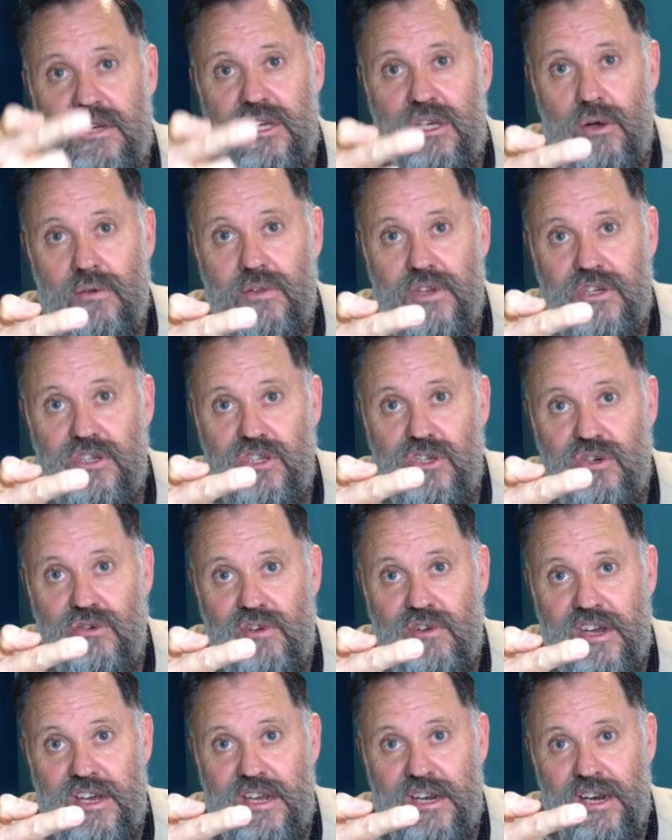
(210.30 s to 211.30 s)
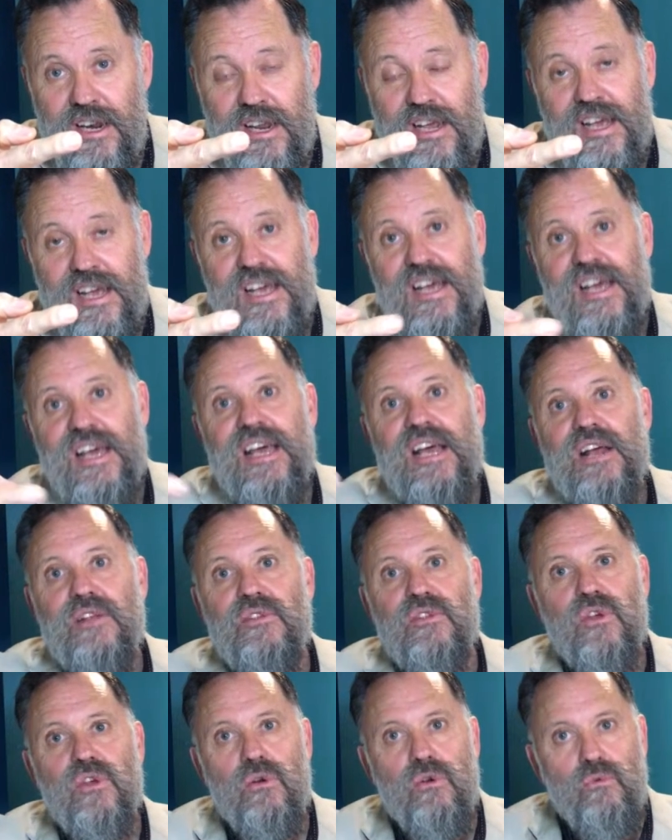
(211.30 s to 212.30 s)
on the screen,
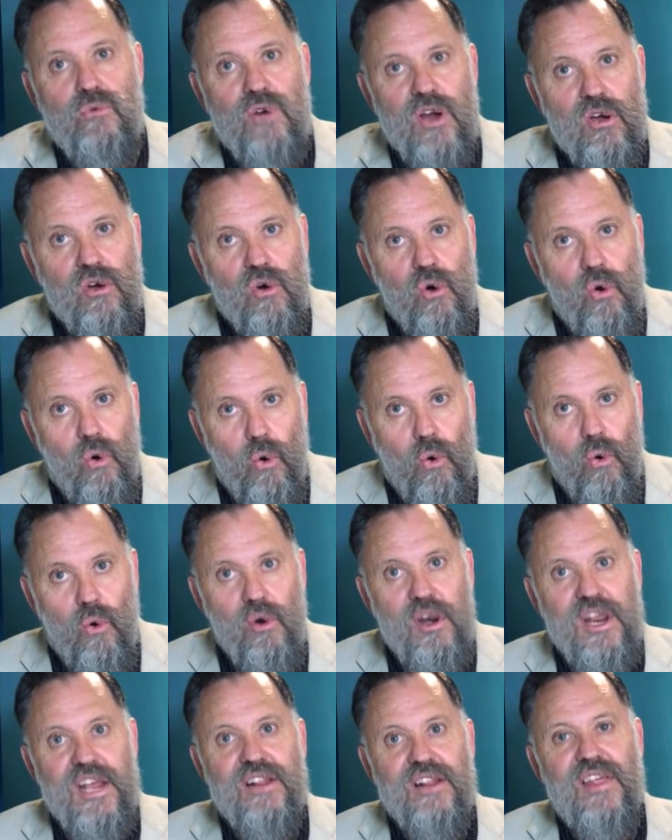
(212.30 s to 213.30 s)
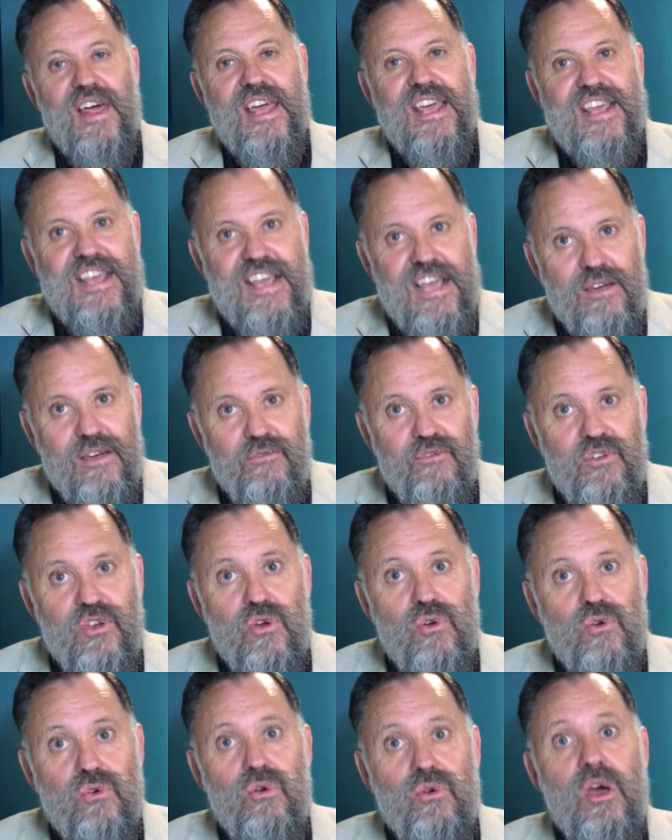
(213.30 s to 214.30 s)
the recording they give
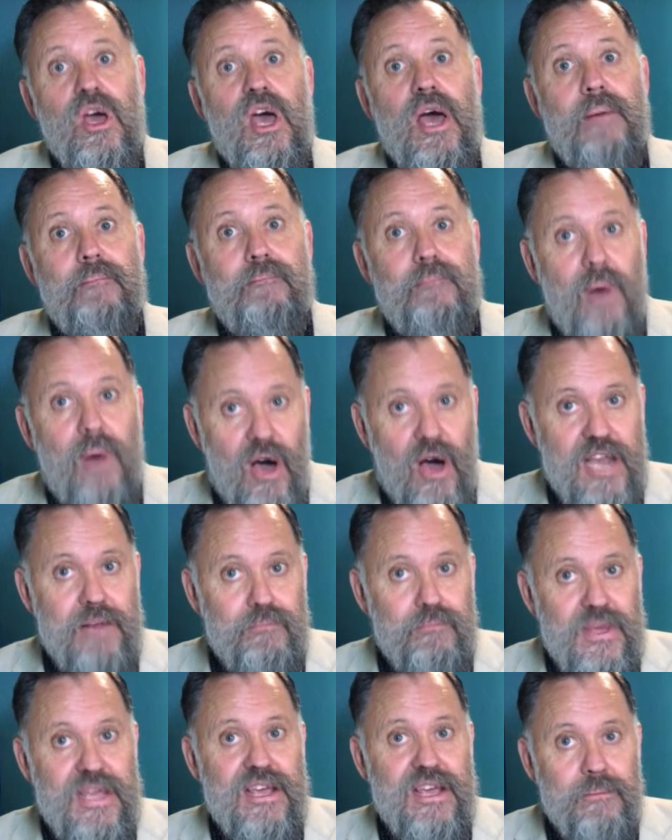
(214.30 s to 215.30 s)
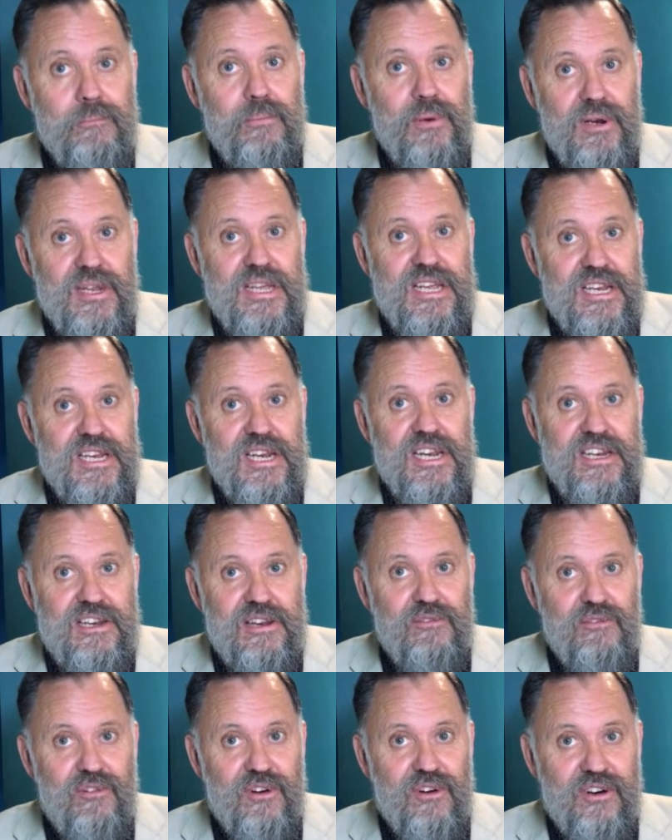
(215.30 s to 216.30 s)
you might be completely
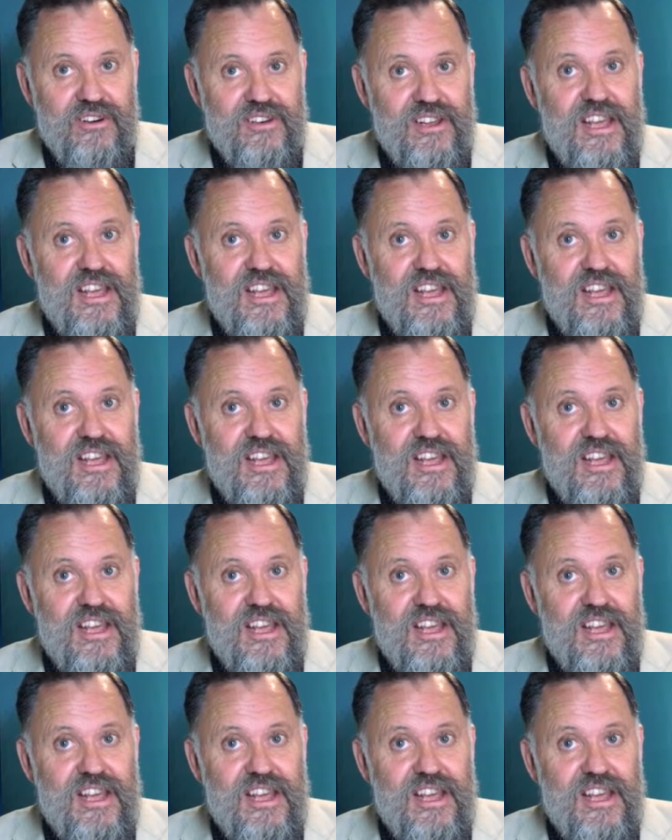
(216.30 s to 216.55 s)
different.